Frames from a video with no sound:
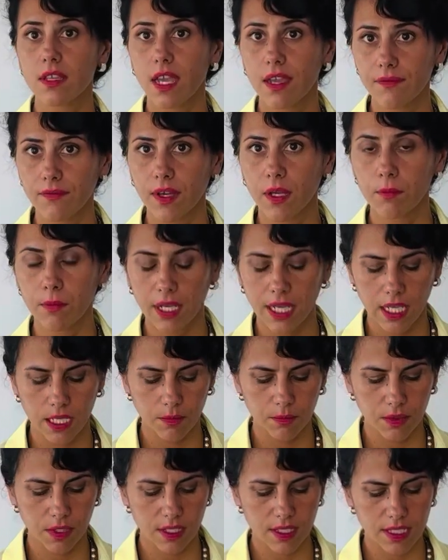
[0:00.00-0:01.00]
find my
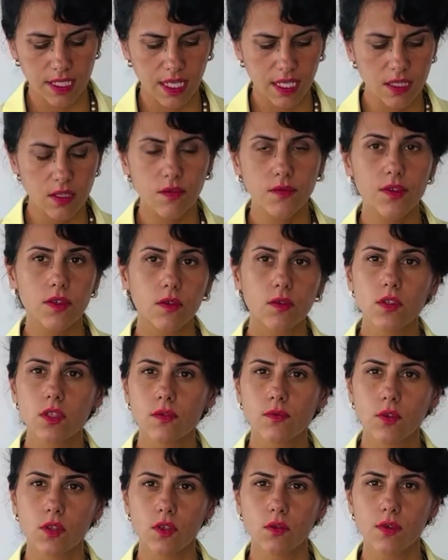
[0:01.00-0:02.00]
happiness ace of swords
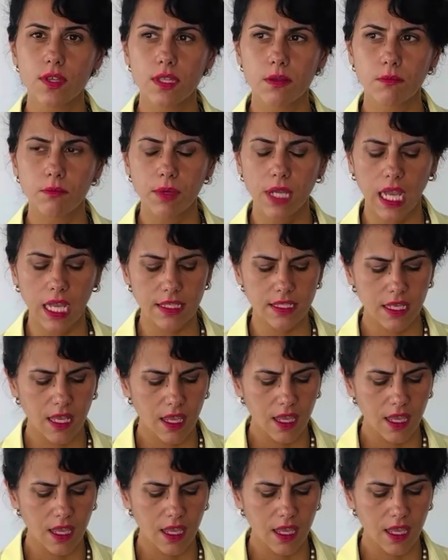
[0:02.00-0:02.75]
for the reason past